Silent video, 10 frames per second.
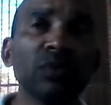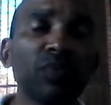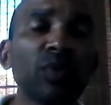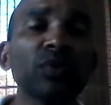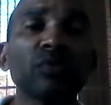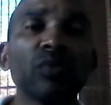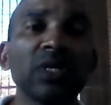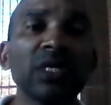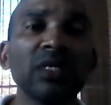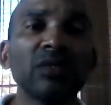important
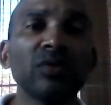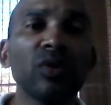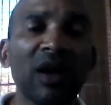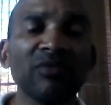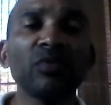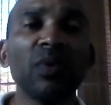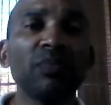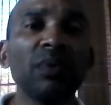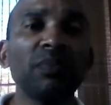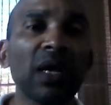one is you have to be
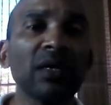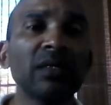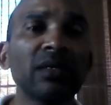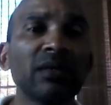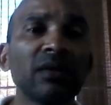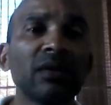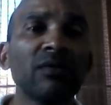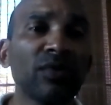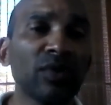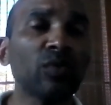prepared
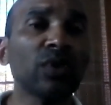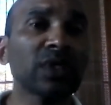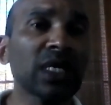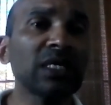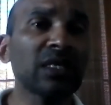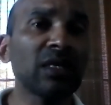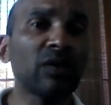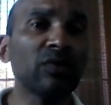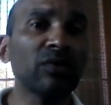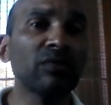for the worst case
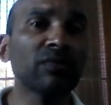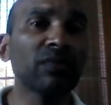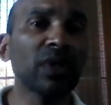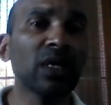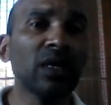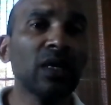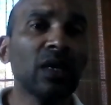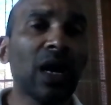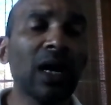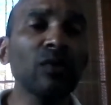scenario.
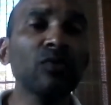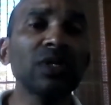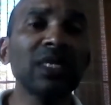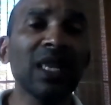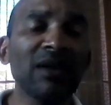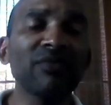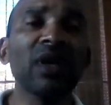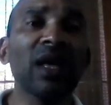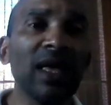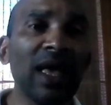I would
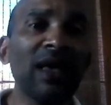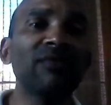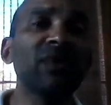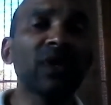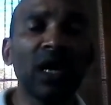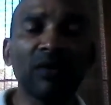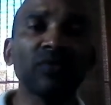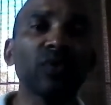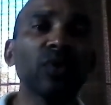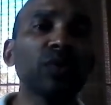never, ever have
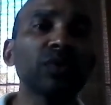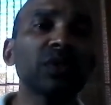thought